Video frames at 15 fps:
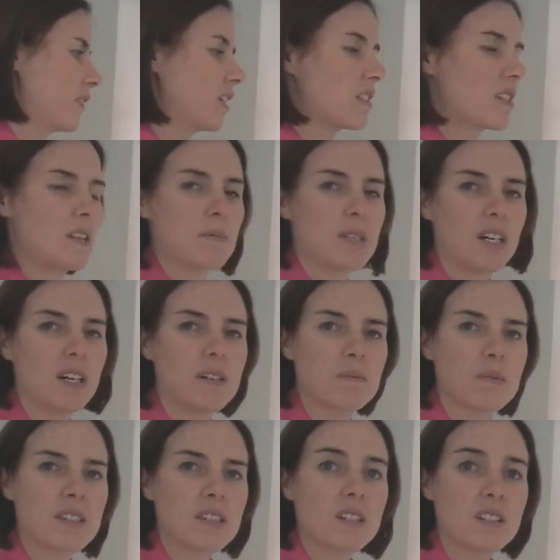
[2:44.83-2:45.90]
Because
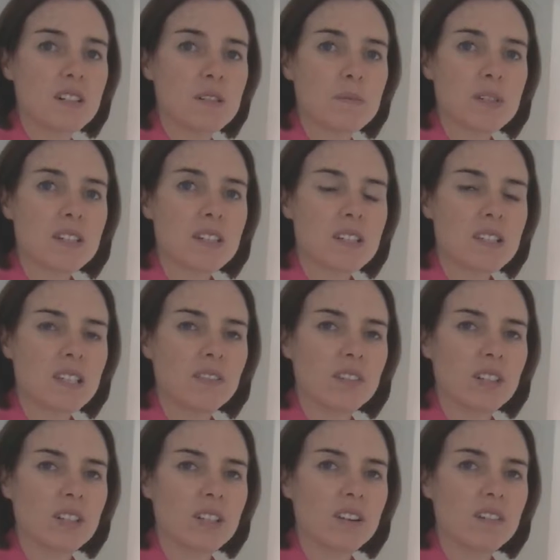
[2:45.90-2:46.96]
sometimes the terms are just
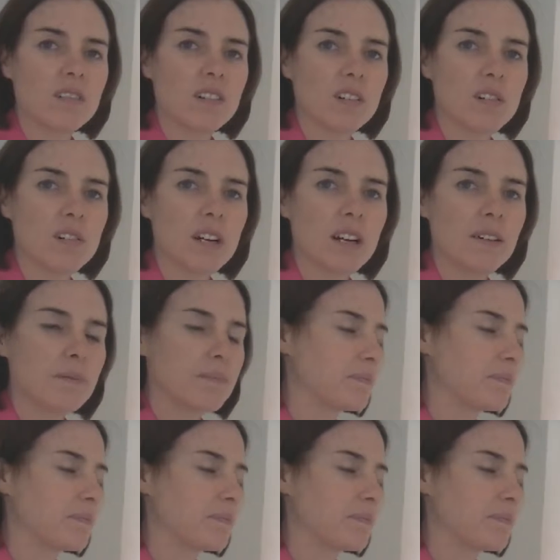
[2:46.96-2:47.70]
given in the wrong order.